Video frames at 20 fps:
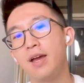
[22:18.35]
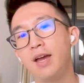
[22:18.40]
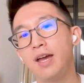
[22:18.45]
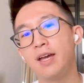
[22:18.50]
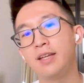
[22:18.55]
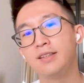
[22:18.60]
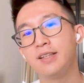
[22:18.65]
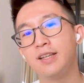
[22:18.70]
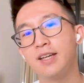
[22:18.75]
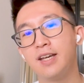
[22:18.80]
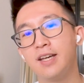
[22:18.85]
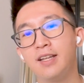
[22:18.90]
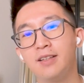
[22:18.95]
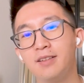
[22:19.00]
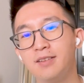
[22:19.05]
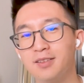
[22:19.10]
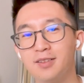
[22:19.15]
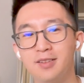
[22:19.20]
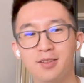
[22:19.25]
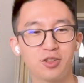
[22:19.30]
And
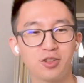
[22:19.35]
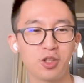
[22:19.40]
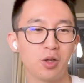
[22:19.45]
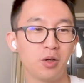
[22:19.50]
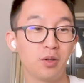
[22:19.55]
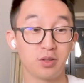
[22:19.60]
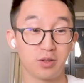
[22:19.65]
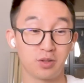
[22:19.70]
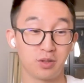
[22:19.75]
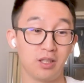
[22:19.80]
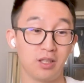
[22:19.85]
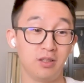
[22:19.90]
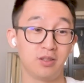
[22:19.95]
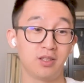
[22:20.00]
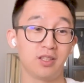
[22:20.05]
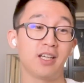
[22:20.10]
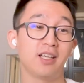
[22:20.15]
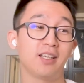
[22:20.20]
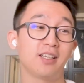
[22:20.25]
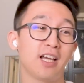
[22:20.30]
then, so it was
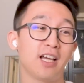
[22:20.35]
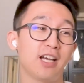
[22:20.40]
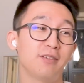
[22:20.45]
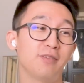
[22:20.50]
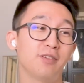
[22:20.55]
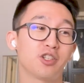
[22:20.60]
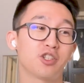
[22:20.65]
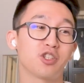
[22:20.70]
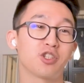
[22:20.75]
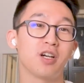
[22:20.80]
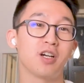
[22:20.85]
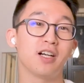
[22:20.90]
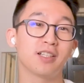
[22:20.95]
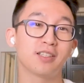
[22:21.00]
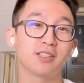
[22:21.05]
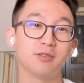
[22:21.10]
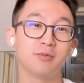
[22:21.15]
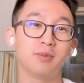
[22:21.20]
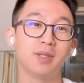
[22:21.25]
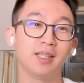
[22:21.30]
like kind of a shock
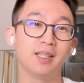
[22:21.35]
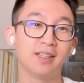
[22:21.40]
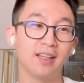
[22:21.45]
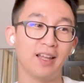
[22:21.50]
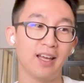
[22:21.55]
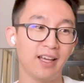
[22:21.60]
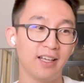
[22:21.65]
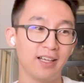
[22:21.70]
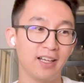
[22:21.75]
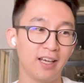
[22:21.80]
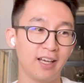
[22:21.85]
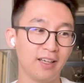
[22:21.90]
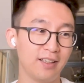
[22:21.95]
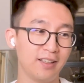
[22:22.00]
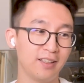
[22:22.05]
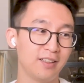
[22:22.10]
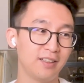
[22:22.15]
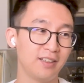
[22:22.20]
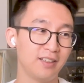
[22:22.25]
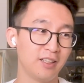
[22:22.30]
to me that
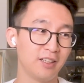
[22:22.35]
I,